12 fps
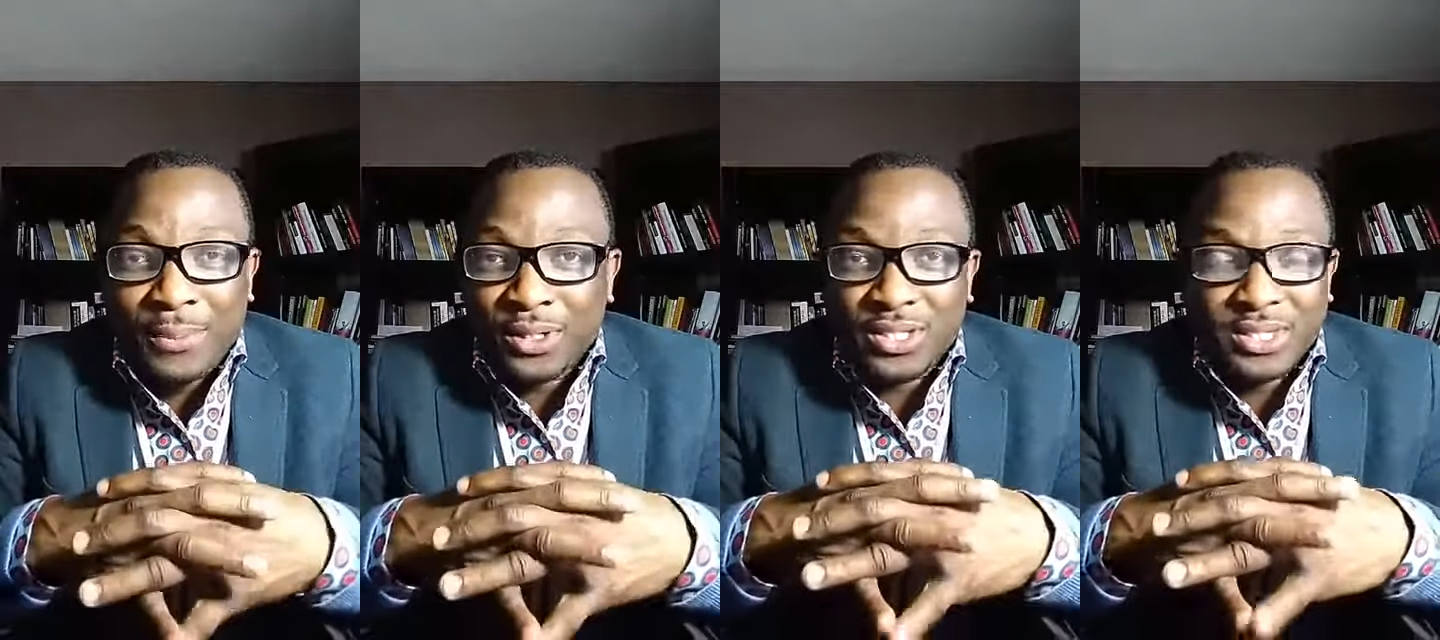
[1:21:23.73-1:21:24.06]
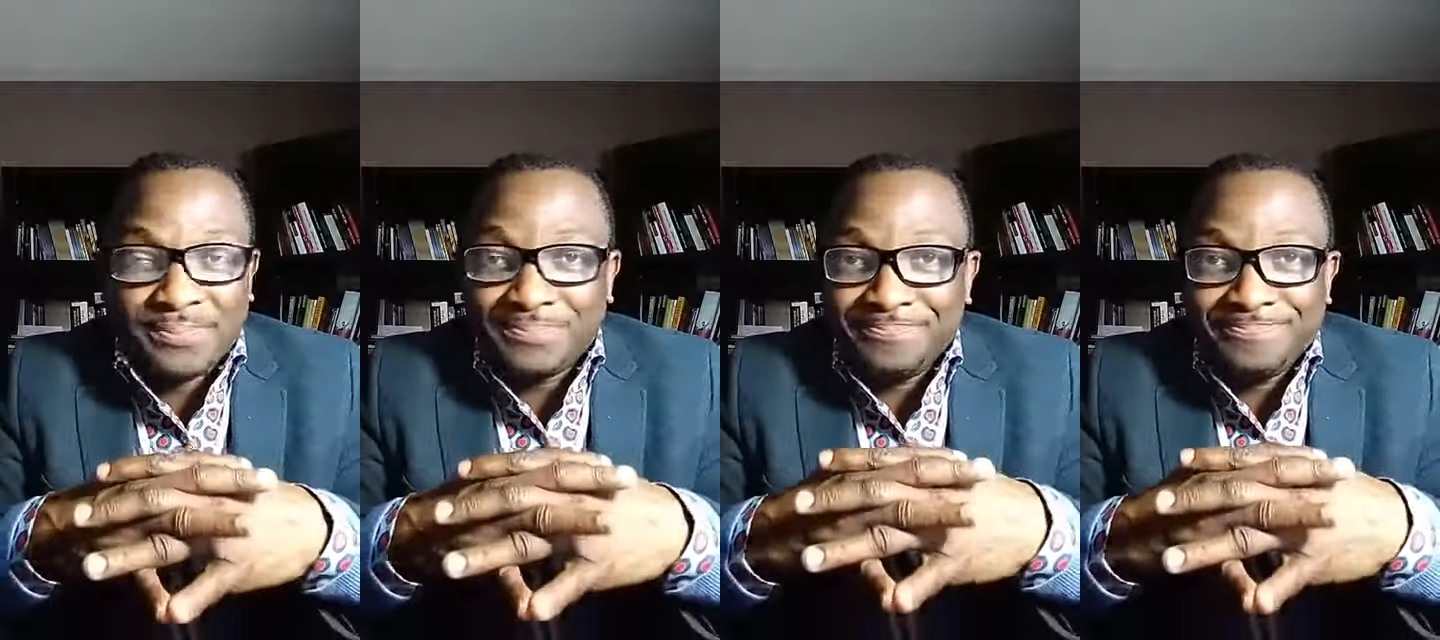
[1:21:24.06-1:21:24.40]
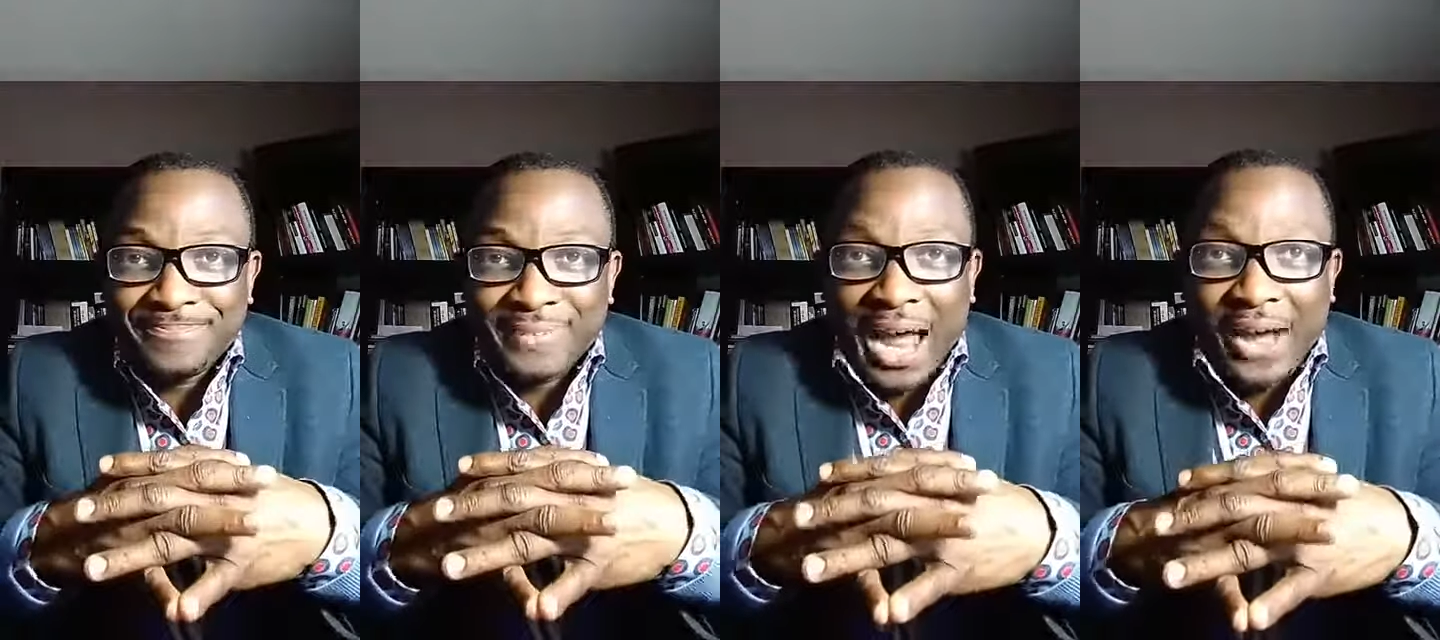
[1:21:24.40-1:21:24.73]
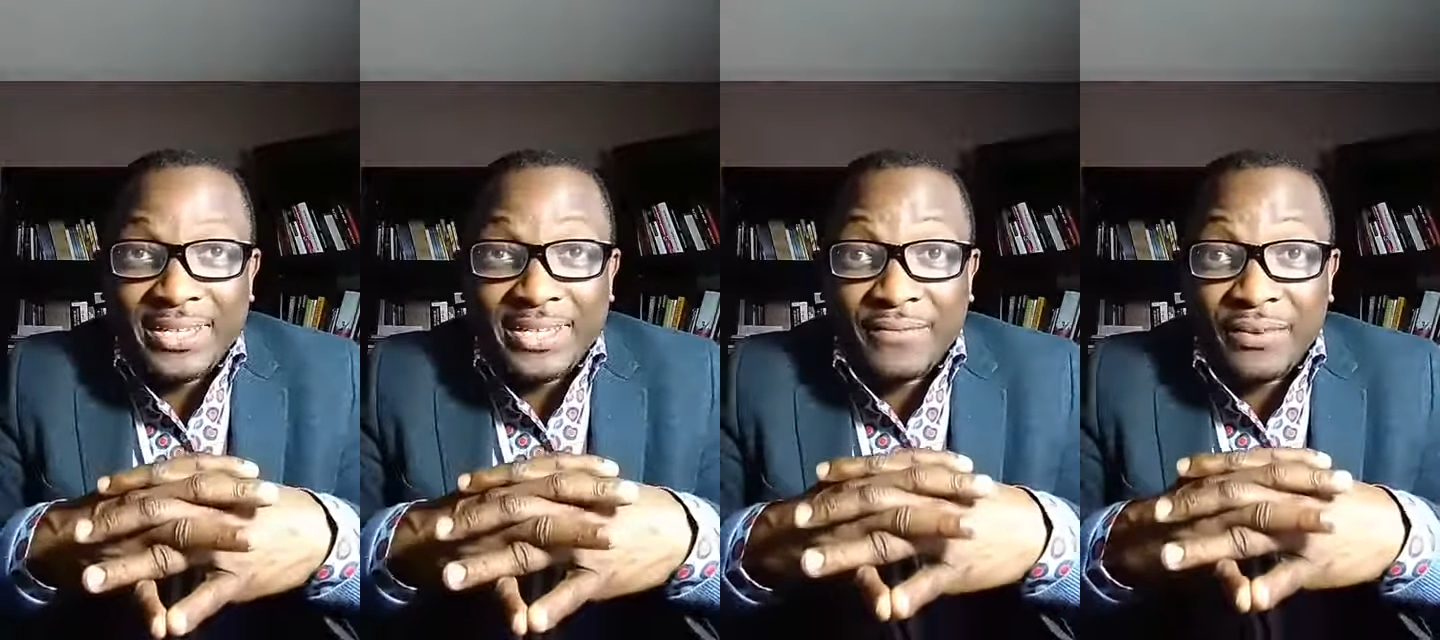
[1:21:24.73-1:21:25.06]
but I
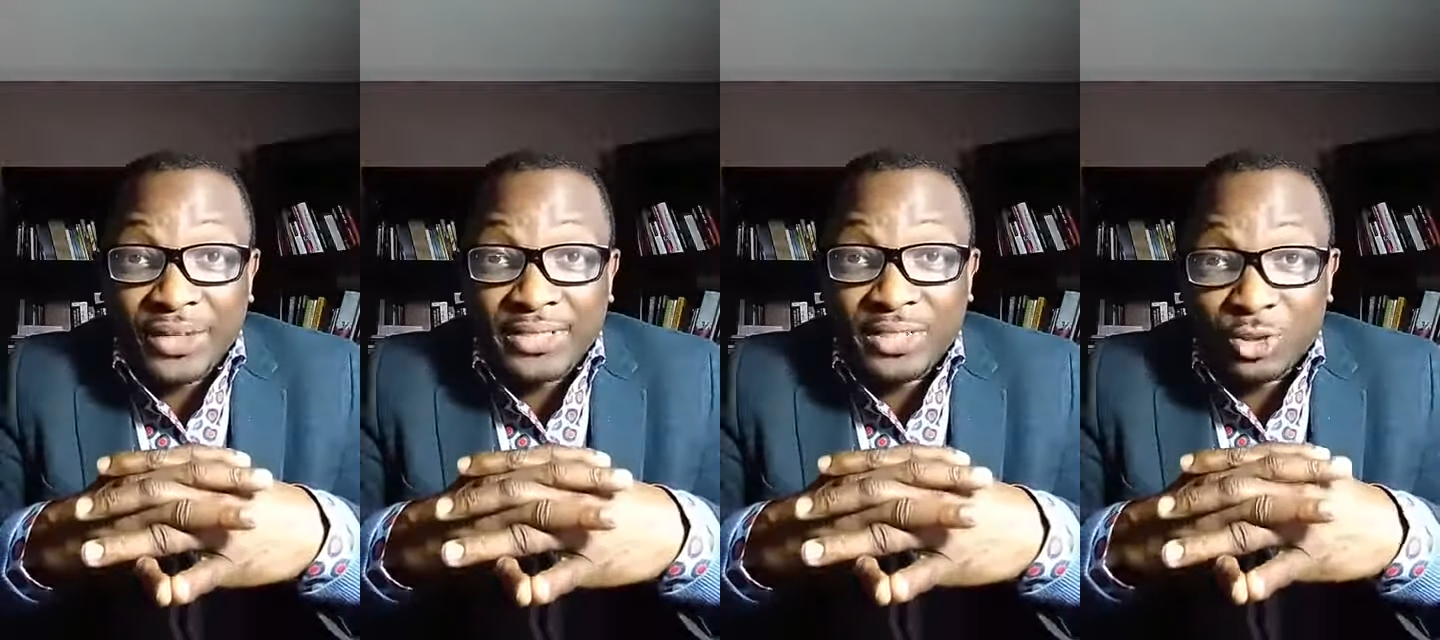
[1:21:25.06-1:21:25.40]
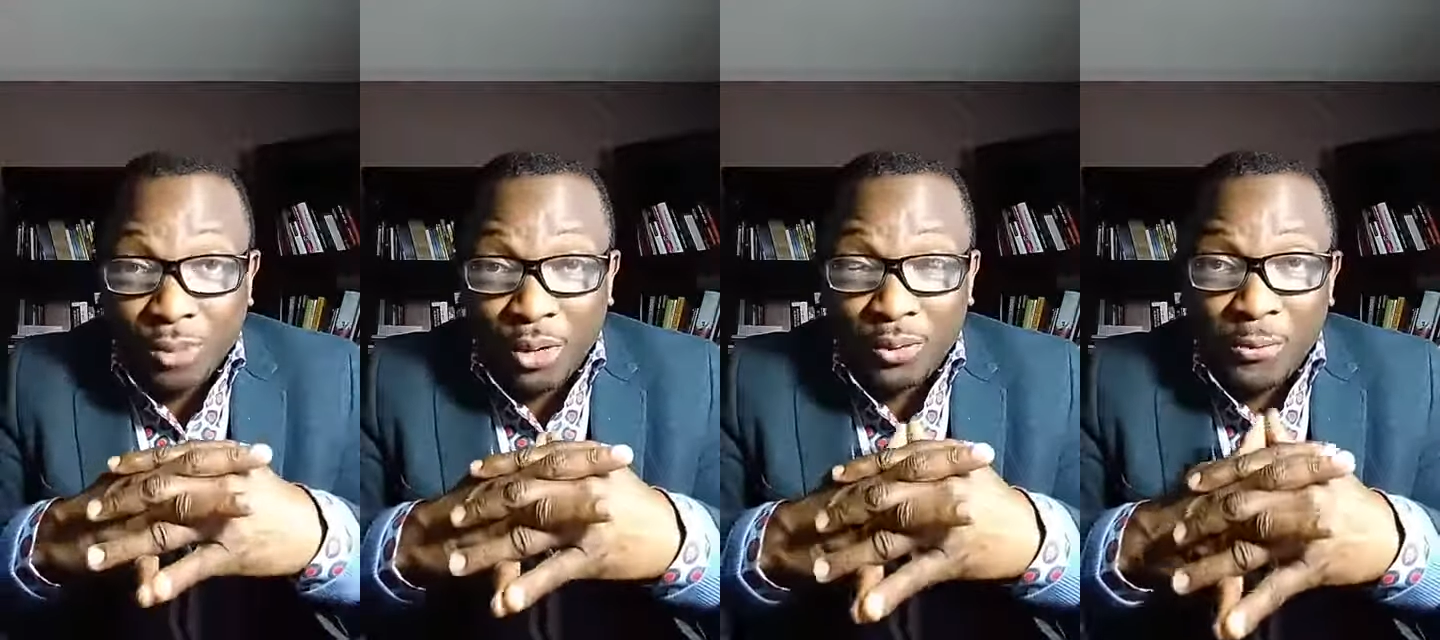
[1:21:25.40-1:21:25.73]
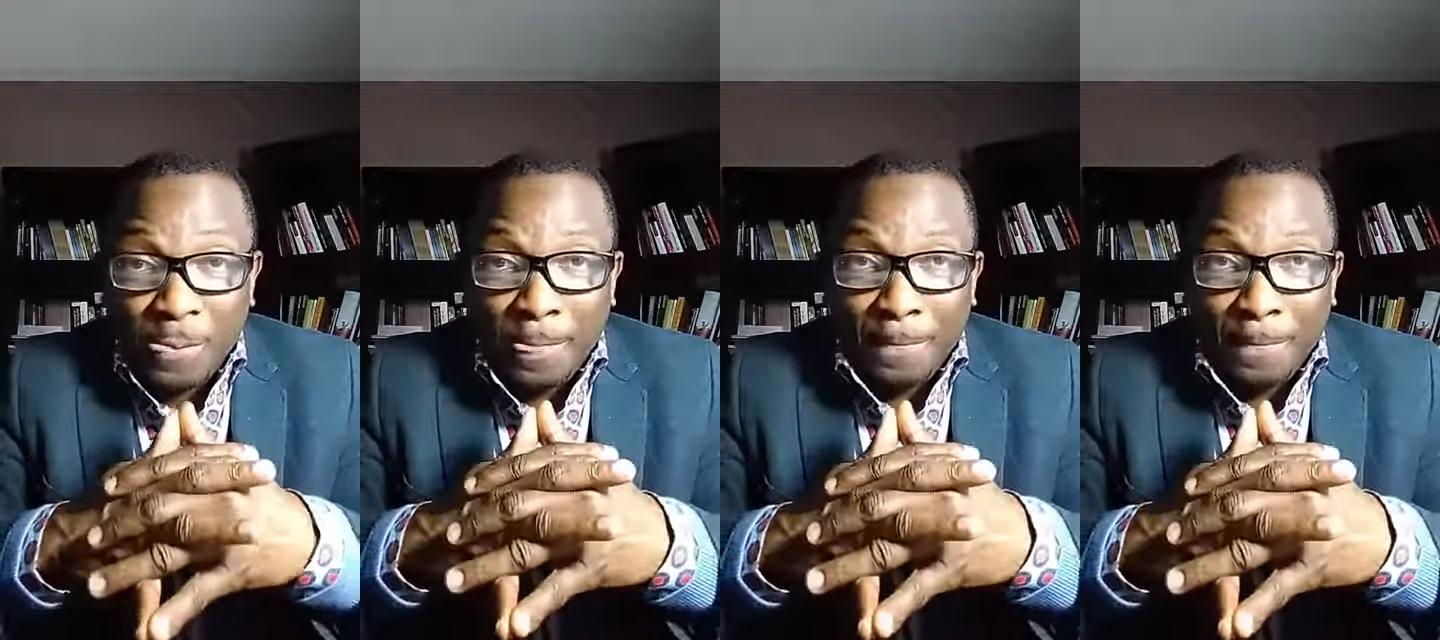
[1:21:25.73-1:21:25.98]
reserve the rest to tomorrow.